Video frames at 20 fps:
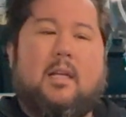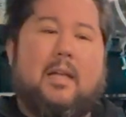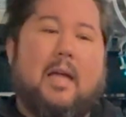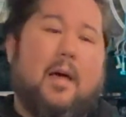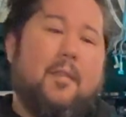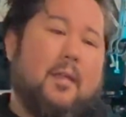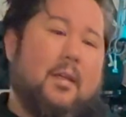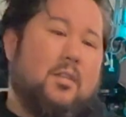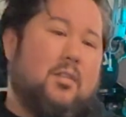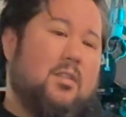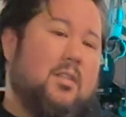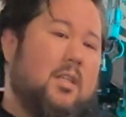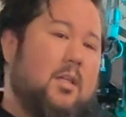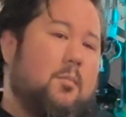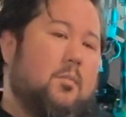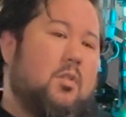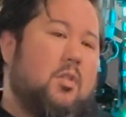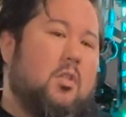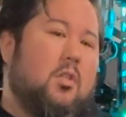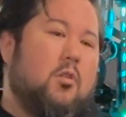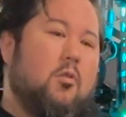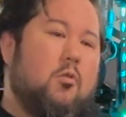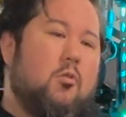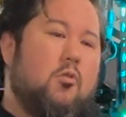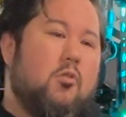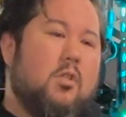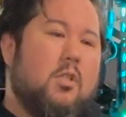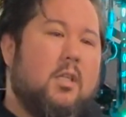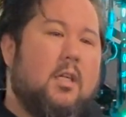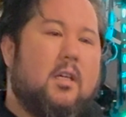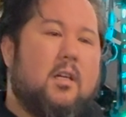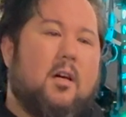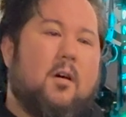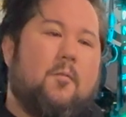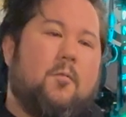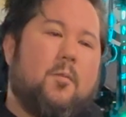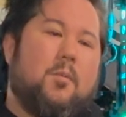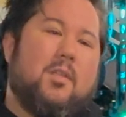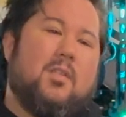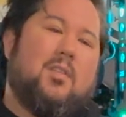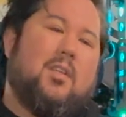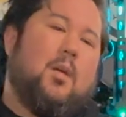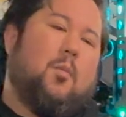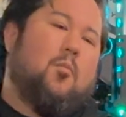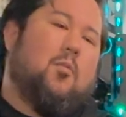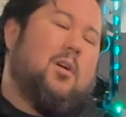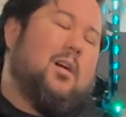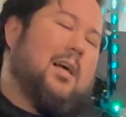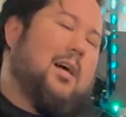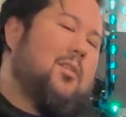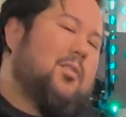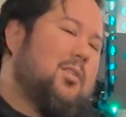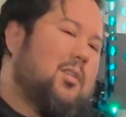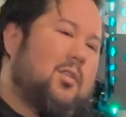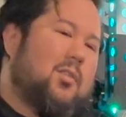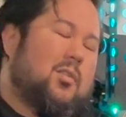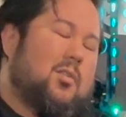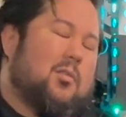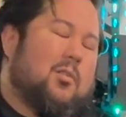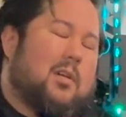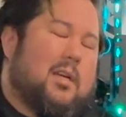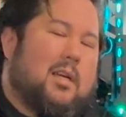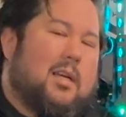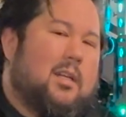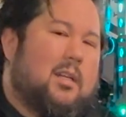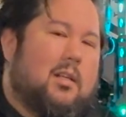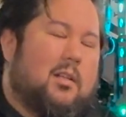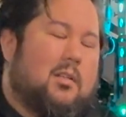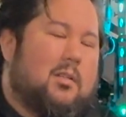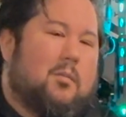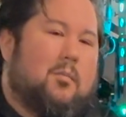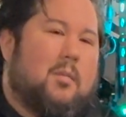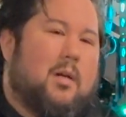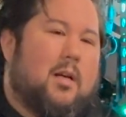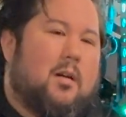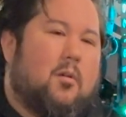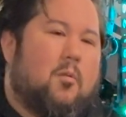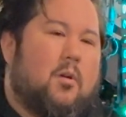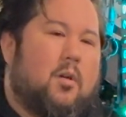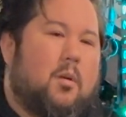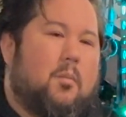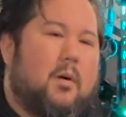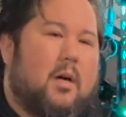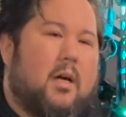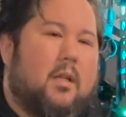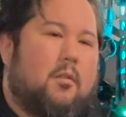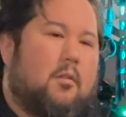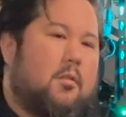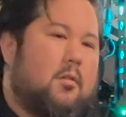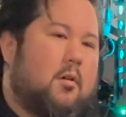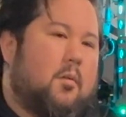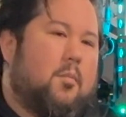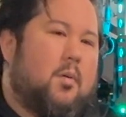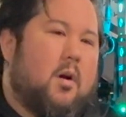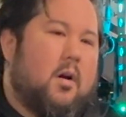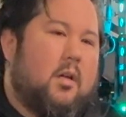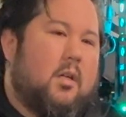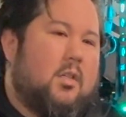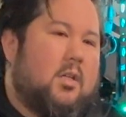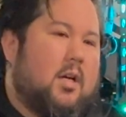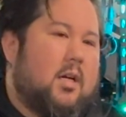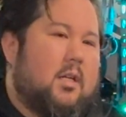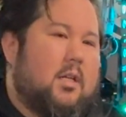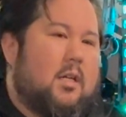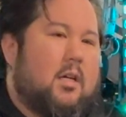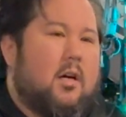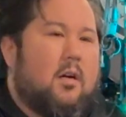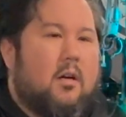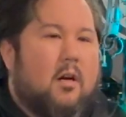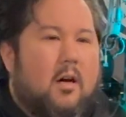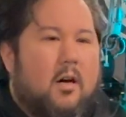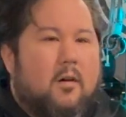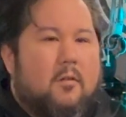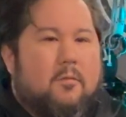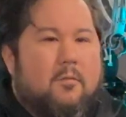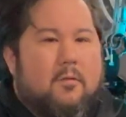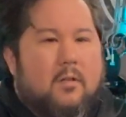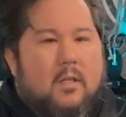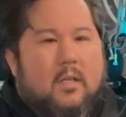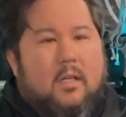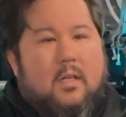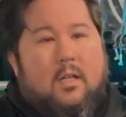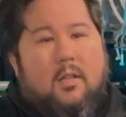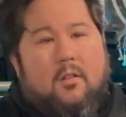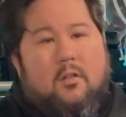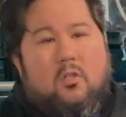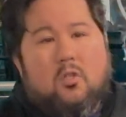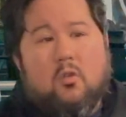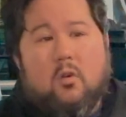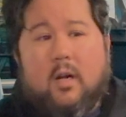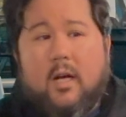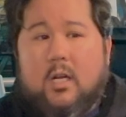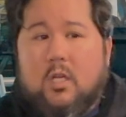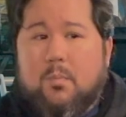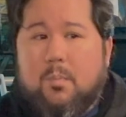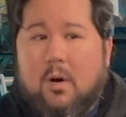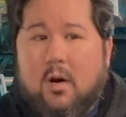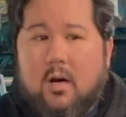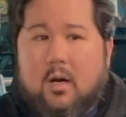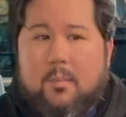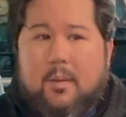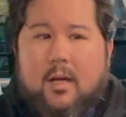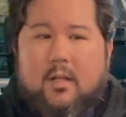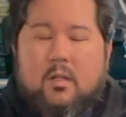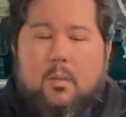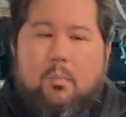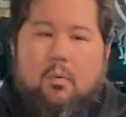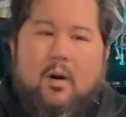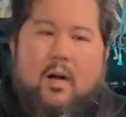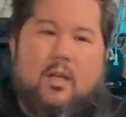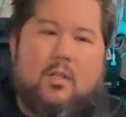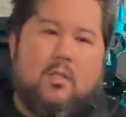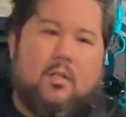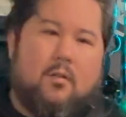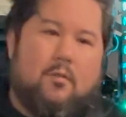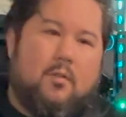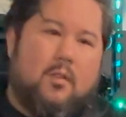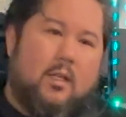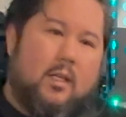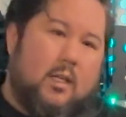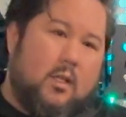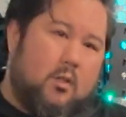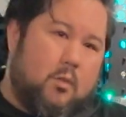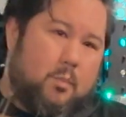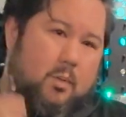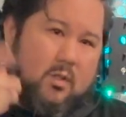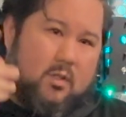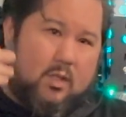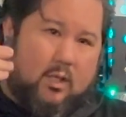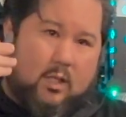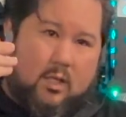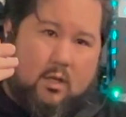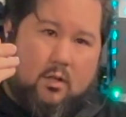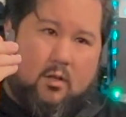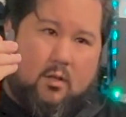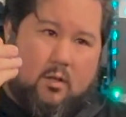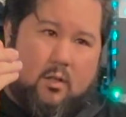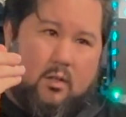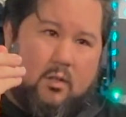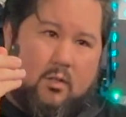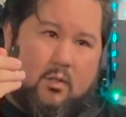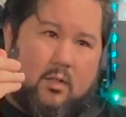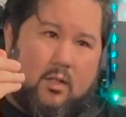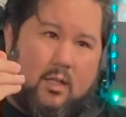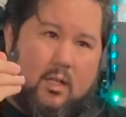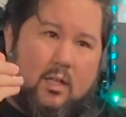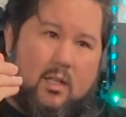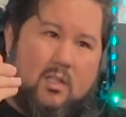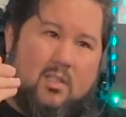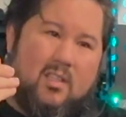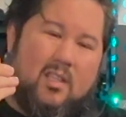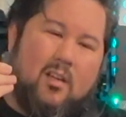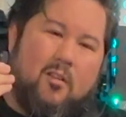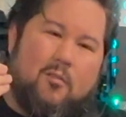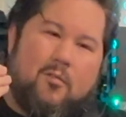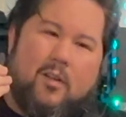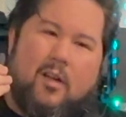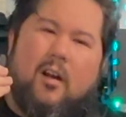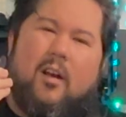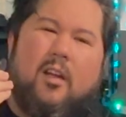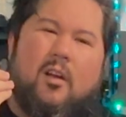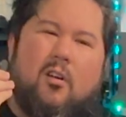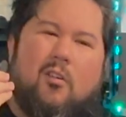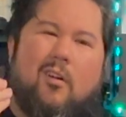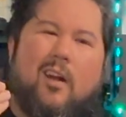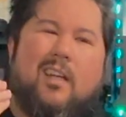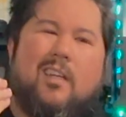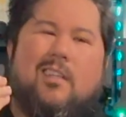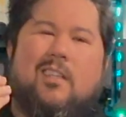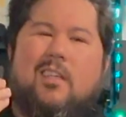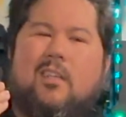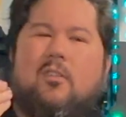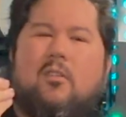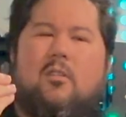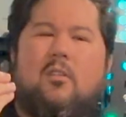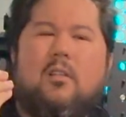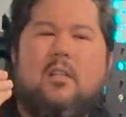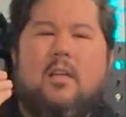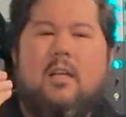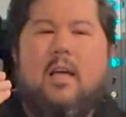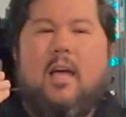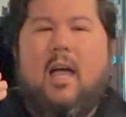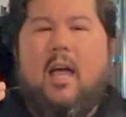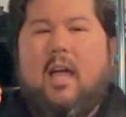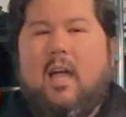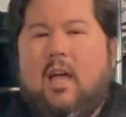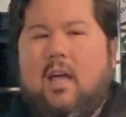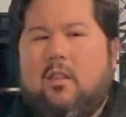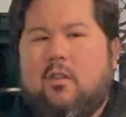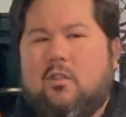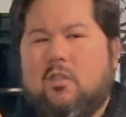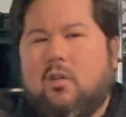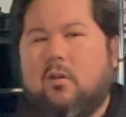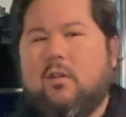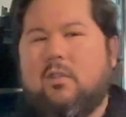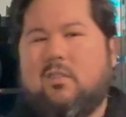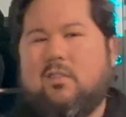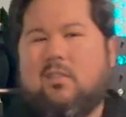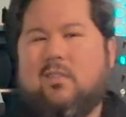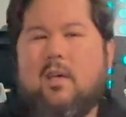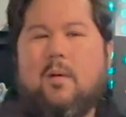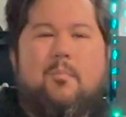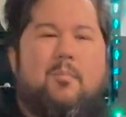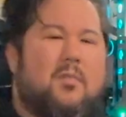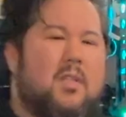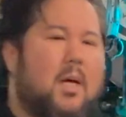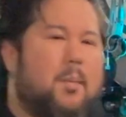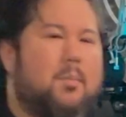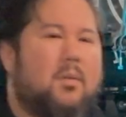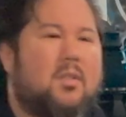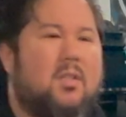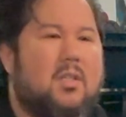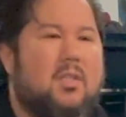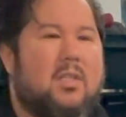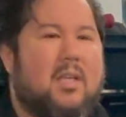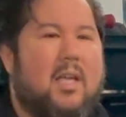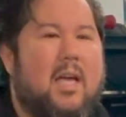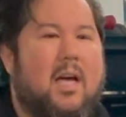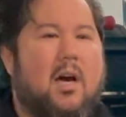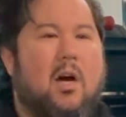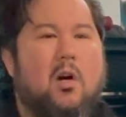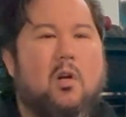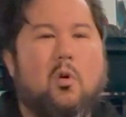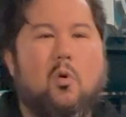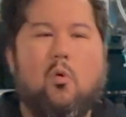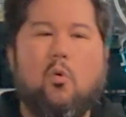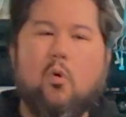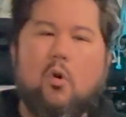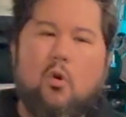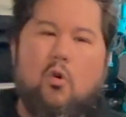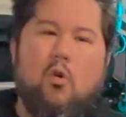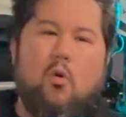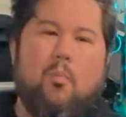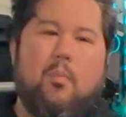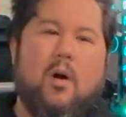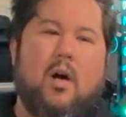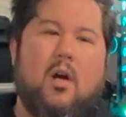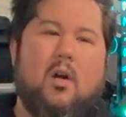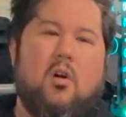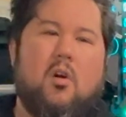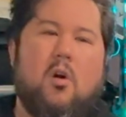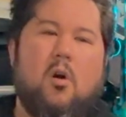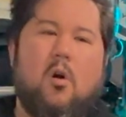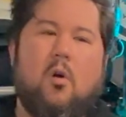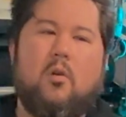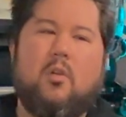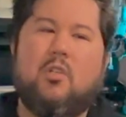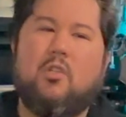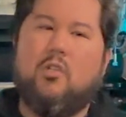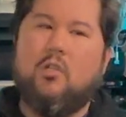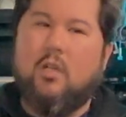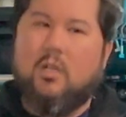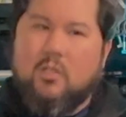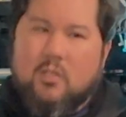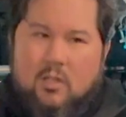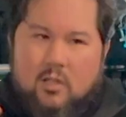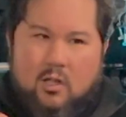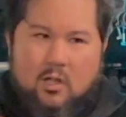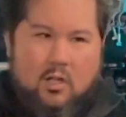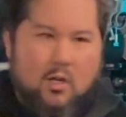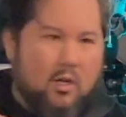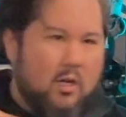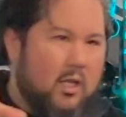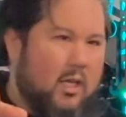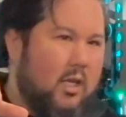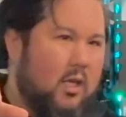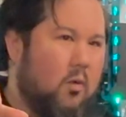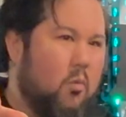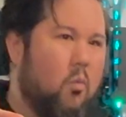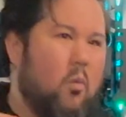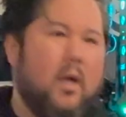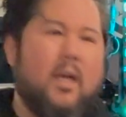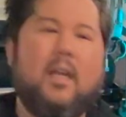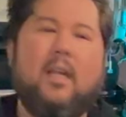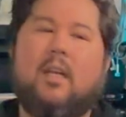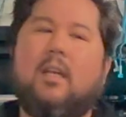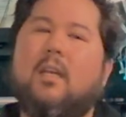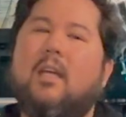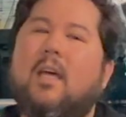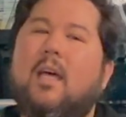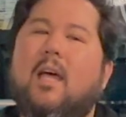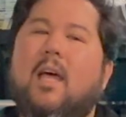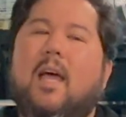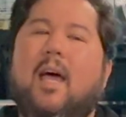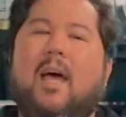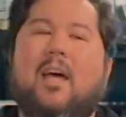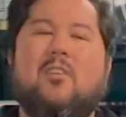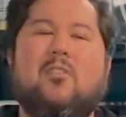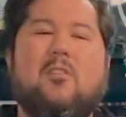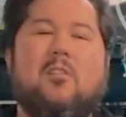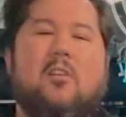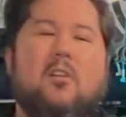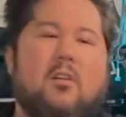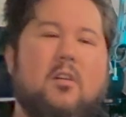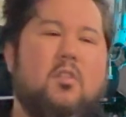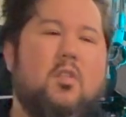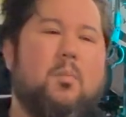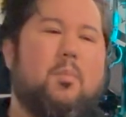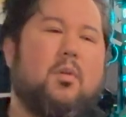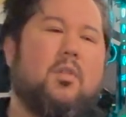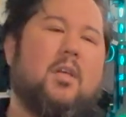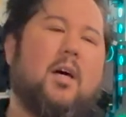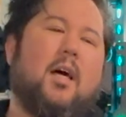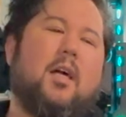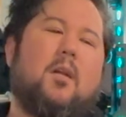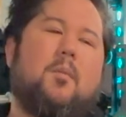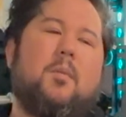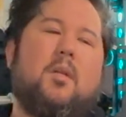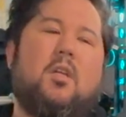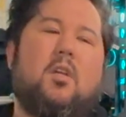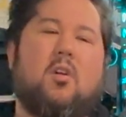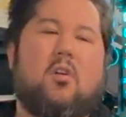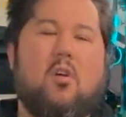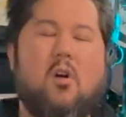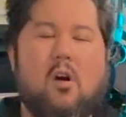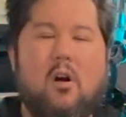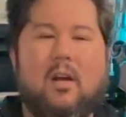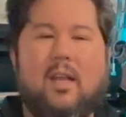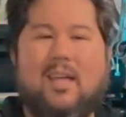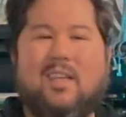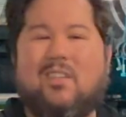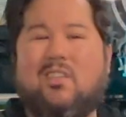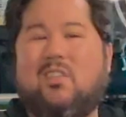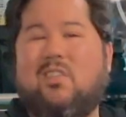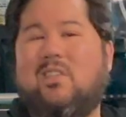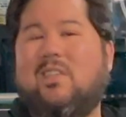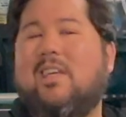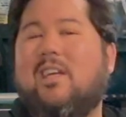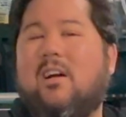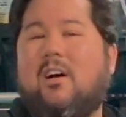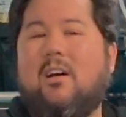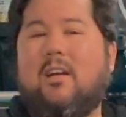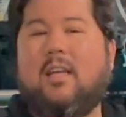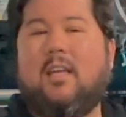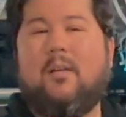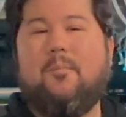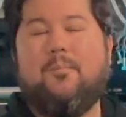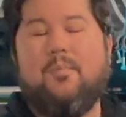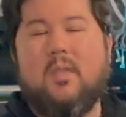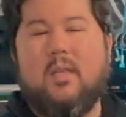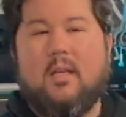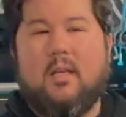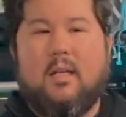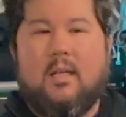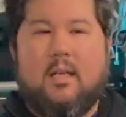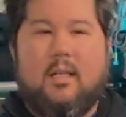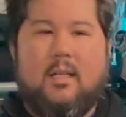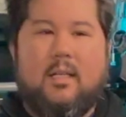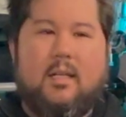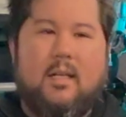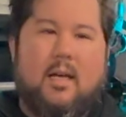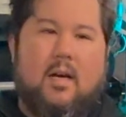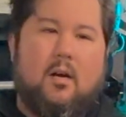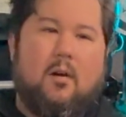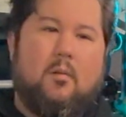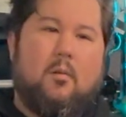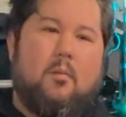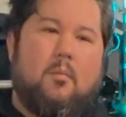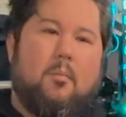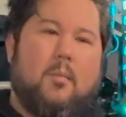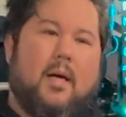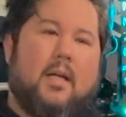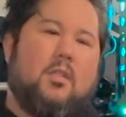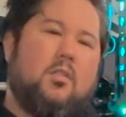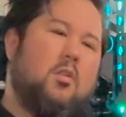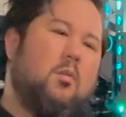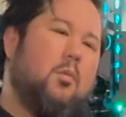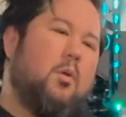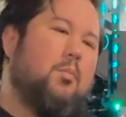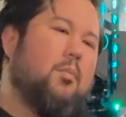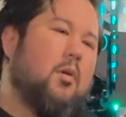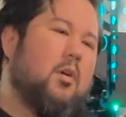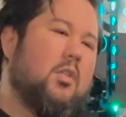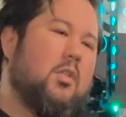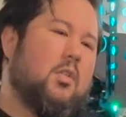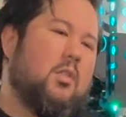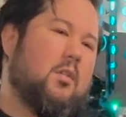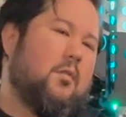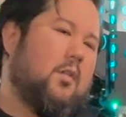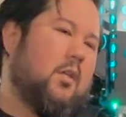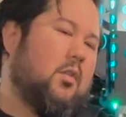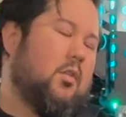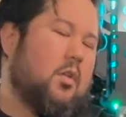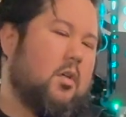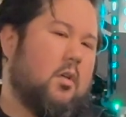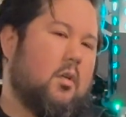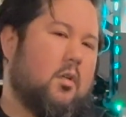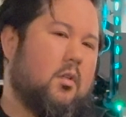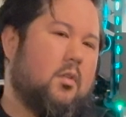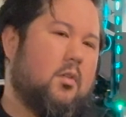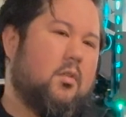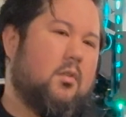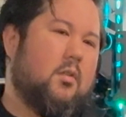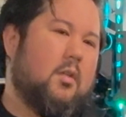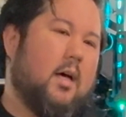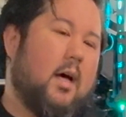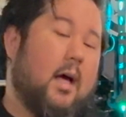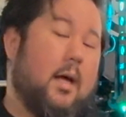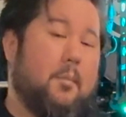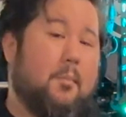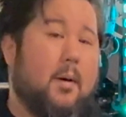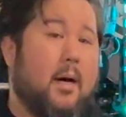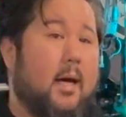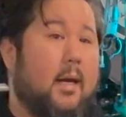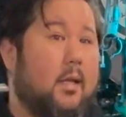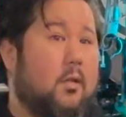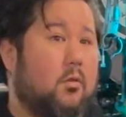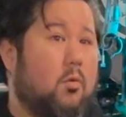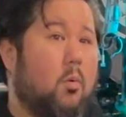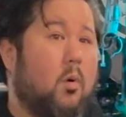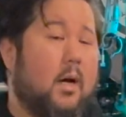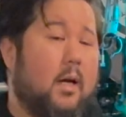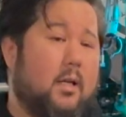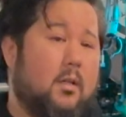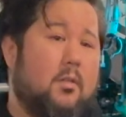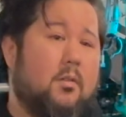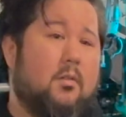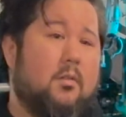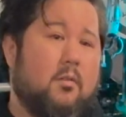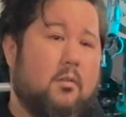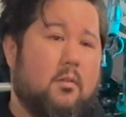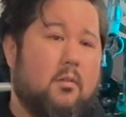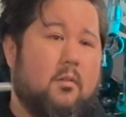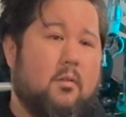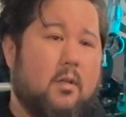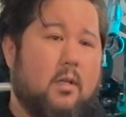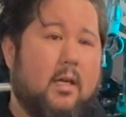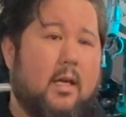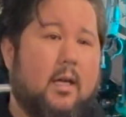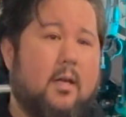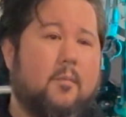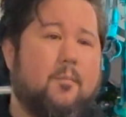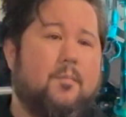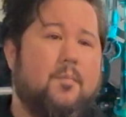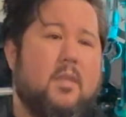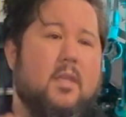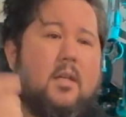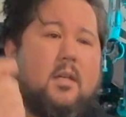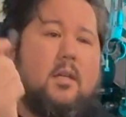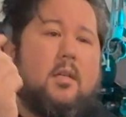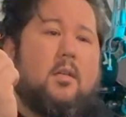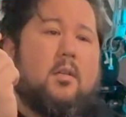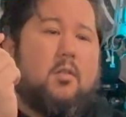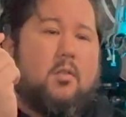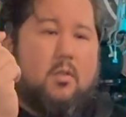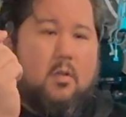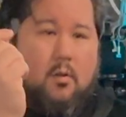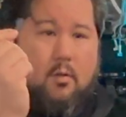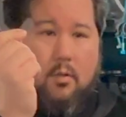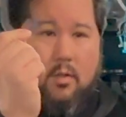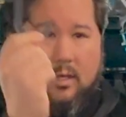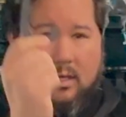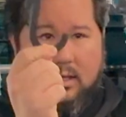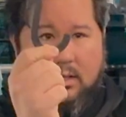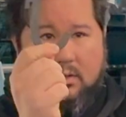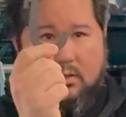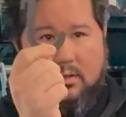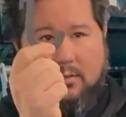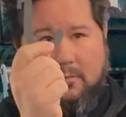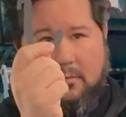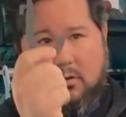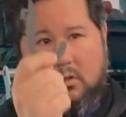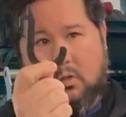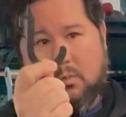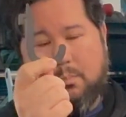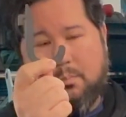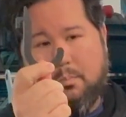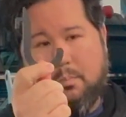Now, they seem to usually come from the same warehouses, so it kind of doesn't matter when you're buying the third-party China knockoff. The strange part about the price of these particular hooks is they'll vary a great deal, and there's always some type of discount or coupon code just lurking, waiting, as long as you put the item in your cart and sit on it. Now, my Temu purchase of these hooks, I bought it twice, again. So the first